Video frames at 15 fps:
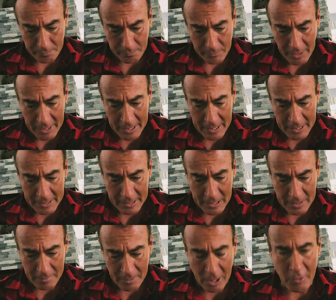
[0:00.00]
And
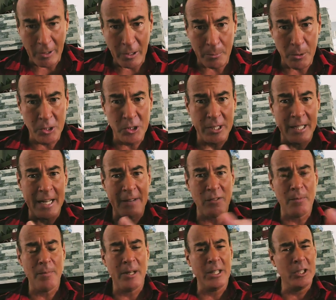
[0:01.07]
I greatly appreciate
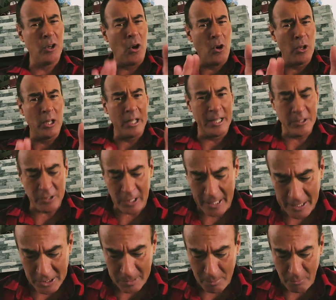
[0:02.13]
everybody and all the likes in the
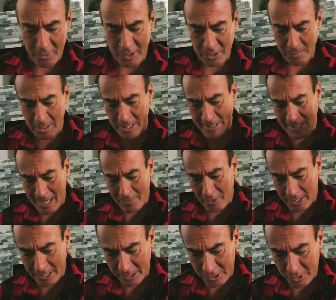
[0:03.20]
last couple of videos. I'm going to dive
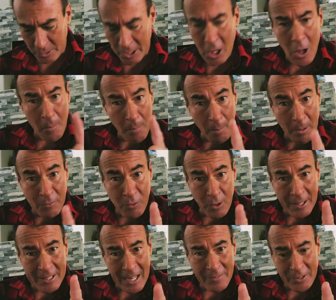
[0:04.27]
right into it. Well, before I
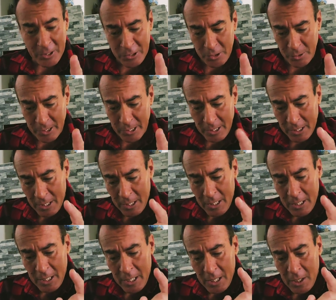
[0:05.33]
dive into it,
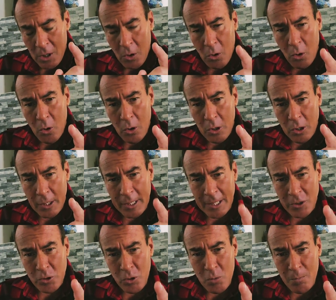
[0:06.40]

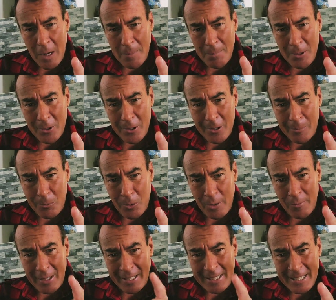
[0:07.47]
guess who might be on
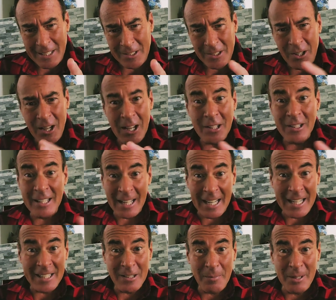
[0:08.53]
unemployment? Guess
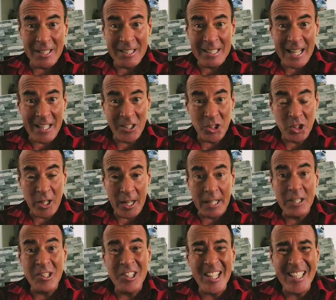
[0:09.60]
today could be his last check,
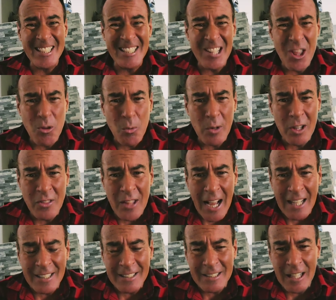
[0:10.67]

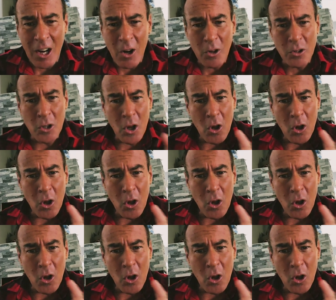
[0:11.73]
$63,000.